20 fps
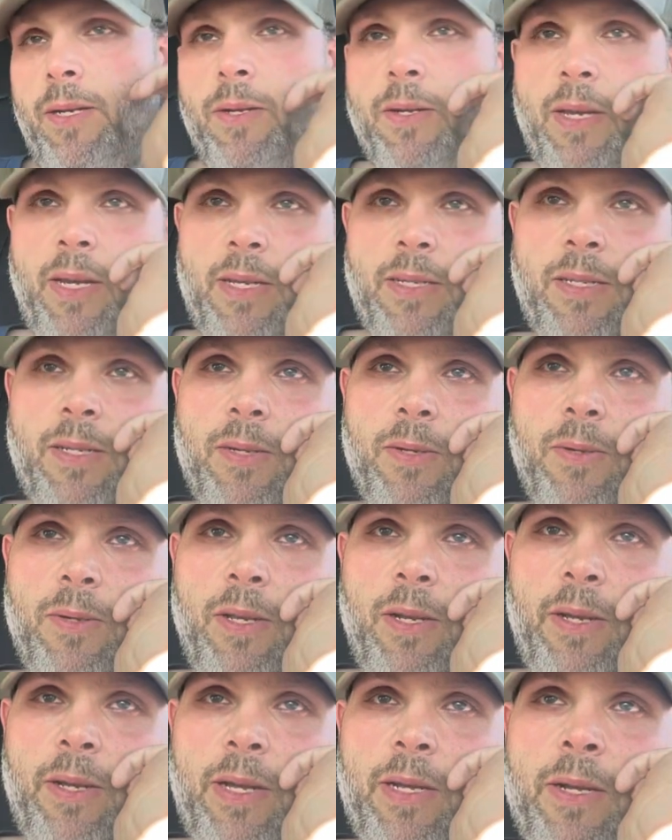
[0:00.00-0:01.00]
okay, so,
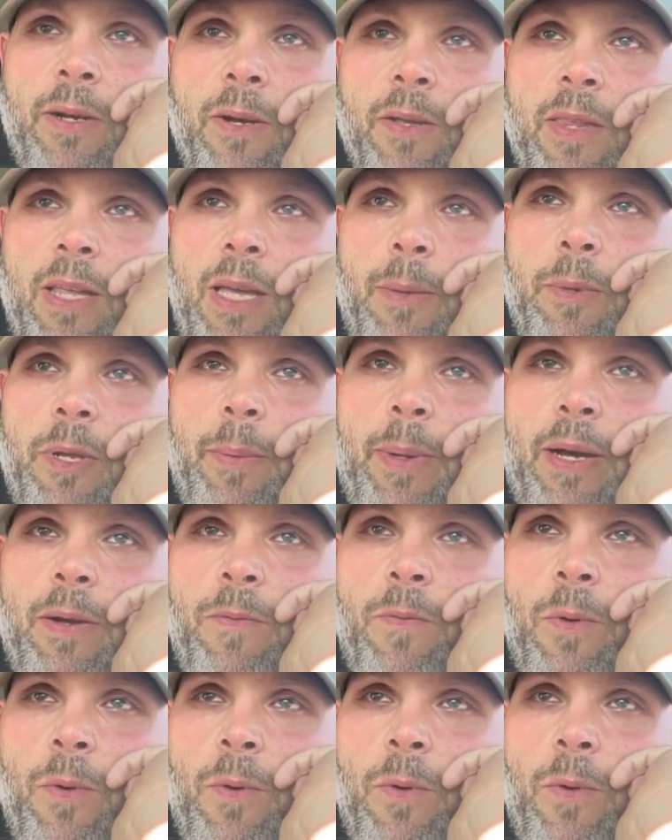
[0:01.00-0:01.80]
I called them at about